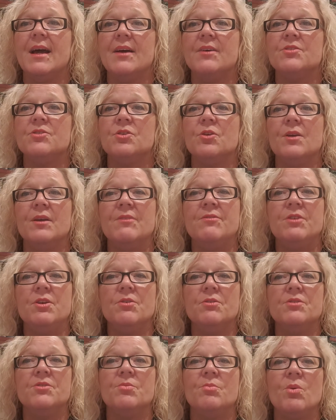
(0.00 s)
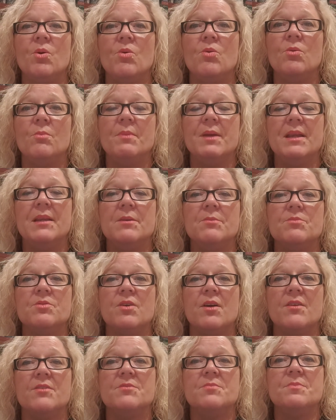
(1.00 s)
So if you're a small or
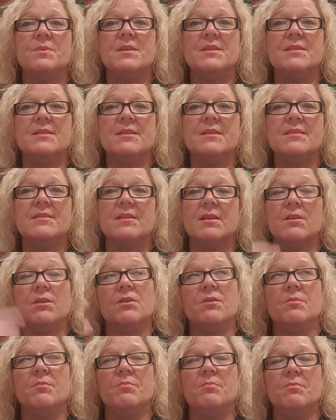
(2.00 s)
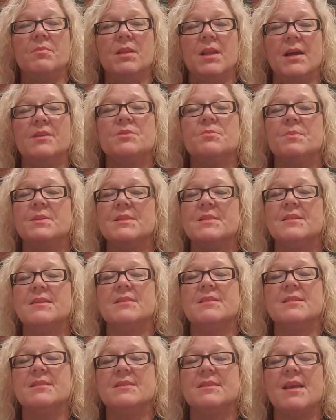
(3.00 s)
medium-sized business, a lot of large
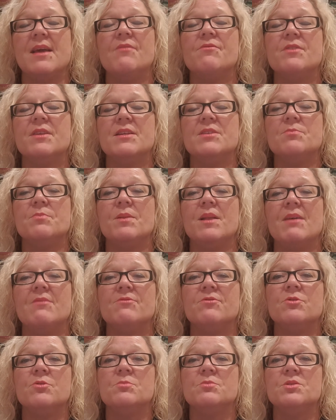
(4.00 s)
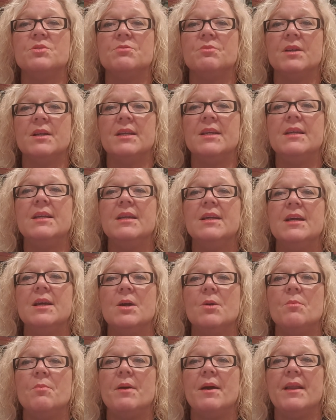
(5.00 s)
businesses have these platforms already.
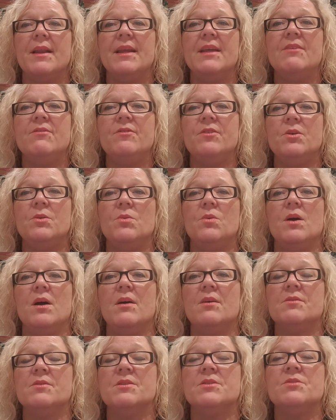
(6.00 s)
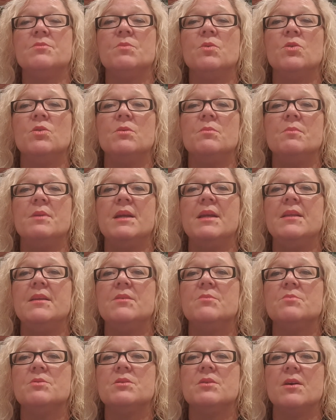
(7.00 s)
But if you are a small or
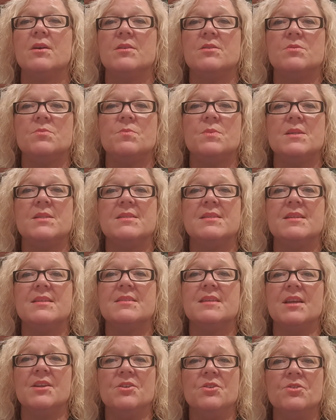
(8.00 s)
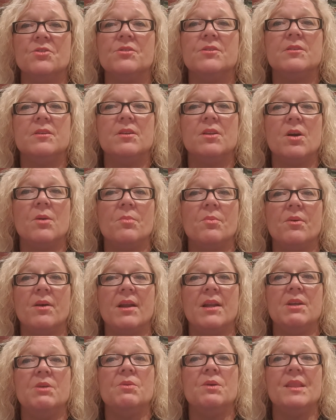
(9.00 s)
medium-sized business and you're still
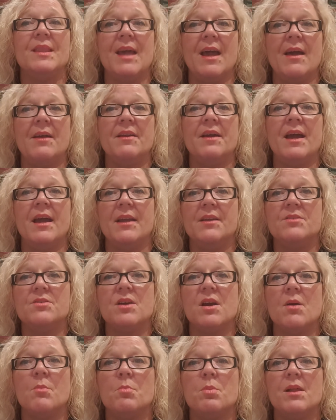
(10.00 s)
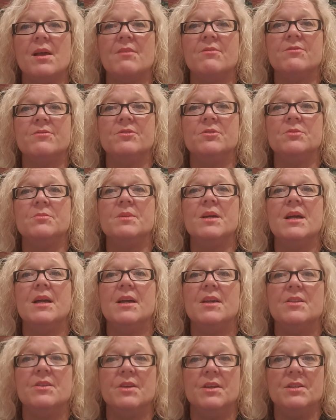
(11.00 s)
operating without a HR platform,
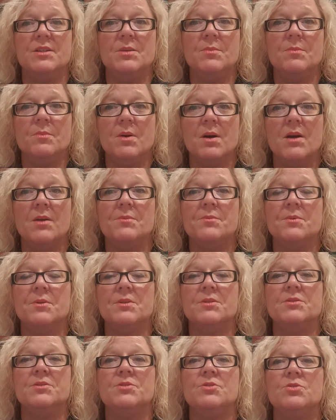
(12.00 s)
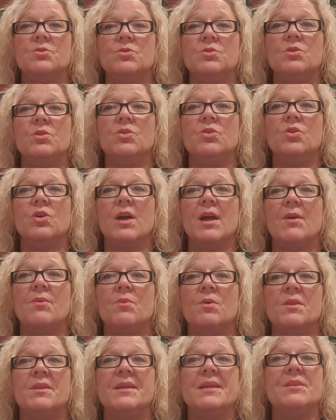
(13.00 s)
then you might want to look at
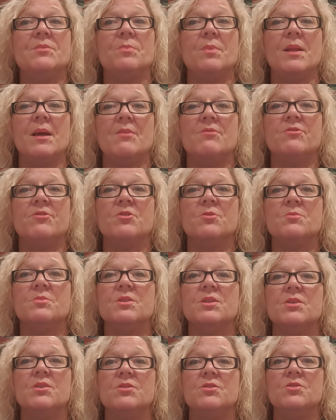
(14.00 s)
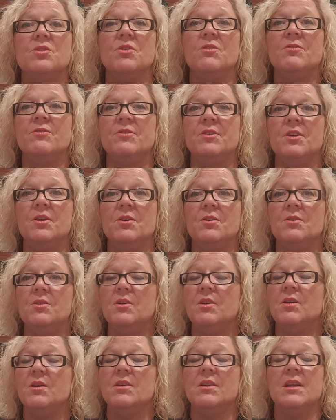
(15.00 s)
what these platforms can do for you. You
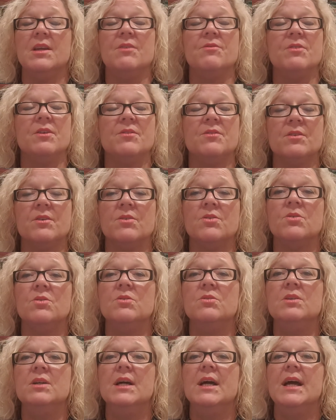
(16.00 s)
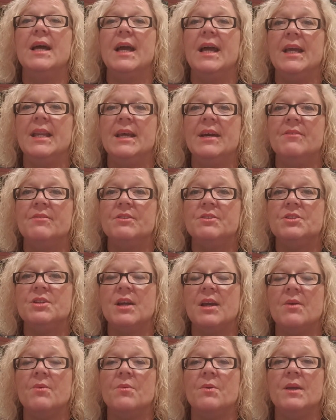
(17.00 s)
can give us a call and have a
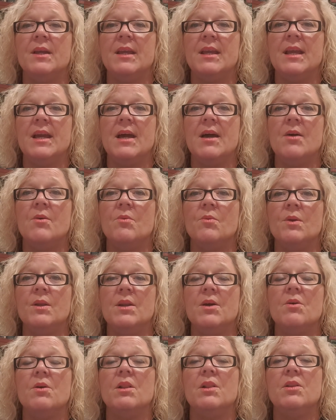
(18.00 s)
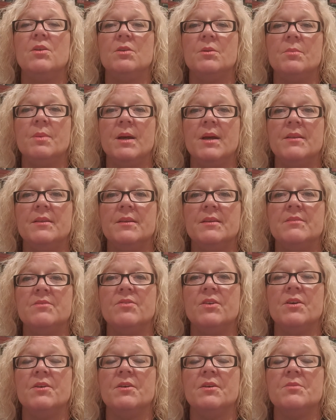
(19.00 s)
chat. We know a lot about these
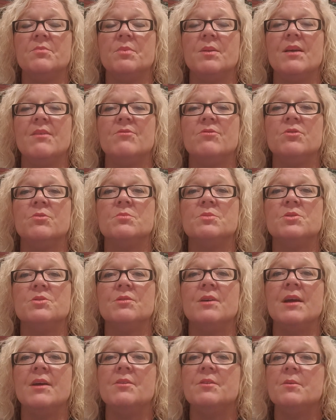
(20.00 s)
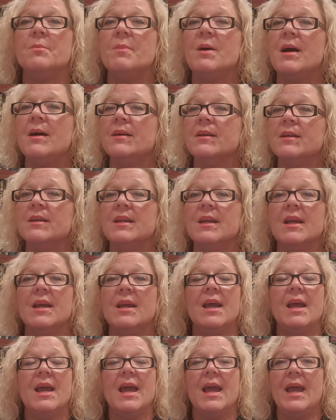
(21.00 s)
various platforms around the market,
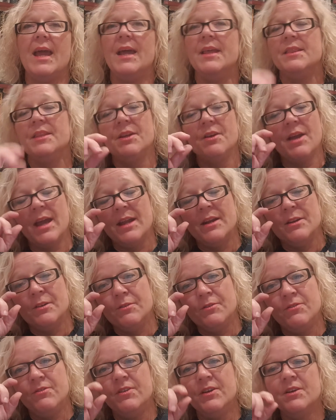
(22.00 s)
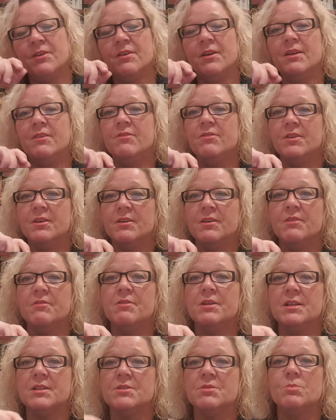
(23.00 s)
and they're at a very, very
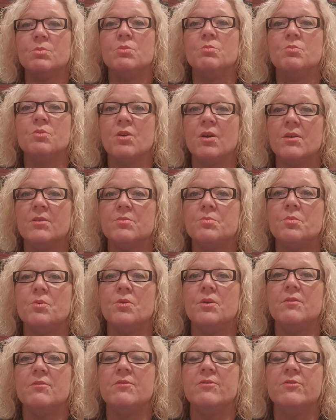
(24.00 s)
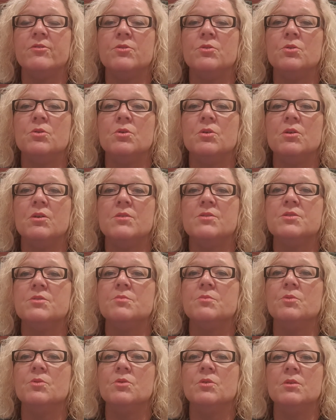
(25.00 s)
reasonable price point for
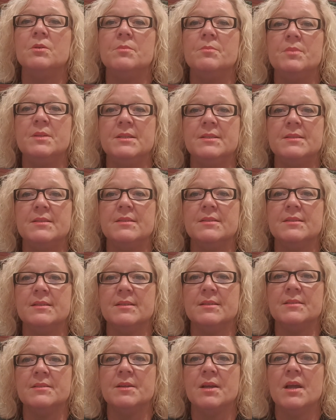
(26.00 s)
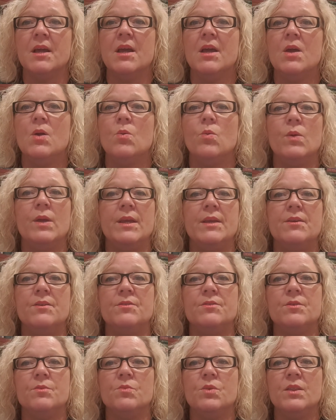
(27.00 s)
smaller businesses. We
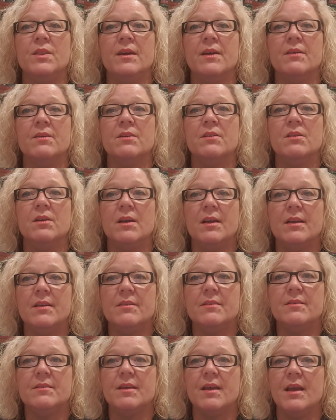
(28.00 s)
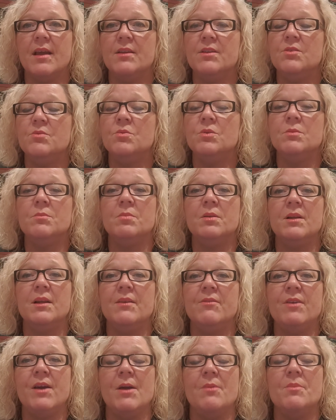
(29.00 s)
use them with our clients, and you wouldn't
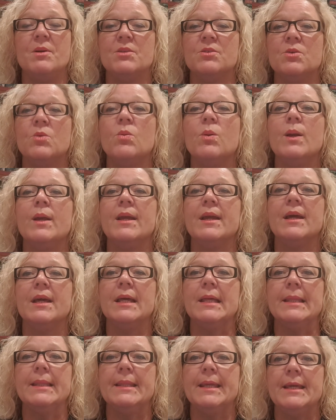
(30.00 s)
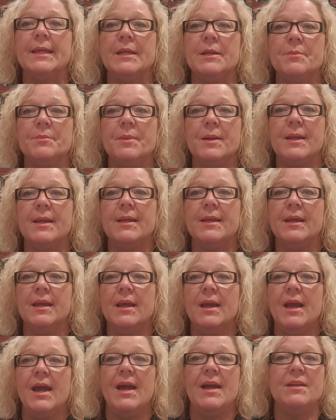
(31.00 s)
believe how much quicker they can make
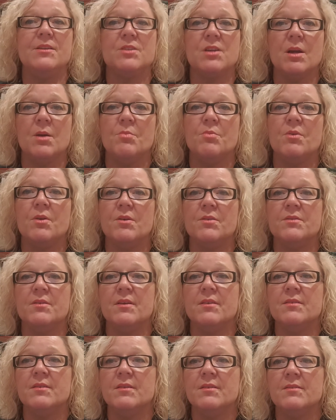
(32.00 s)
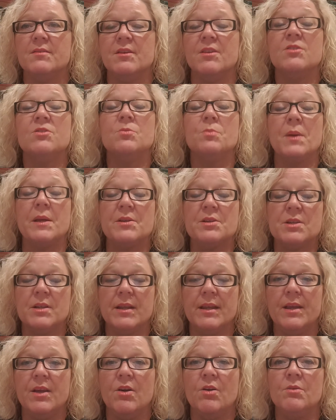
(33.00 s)
HR processes,
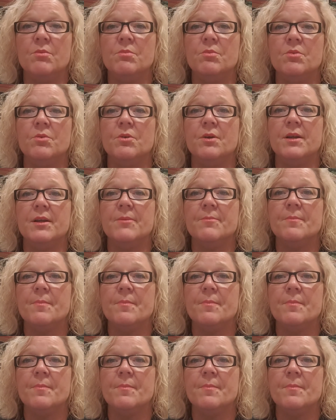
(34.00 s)
especially onboarding.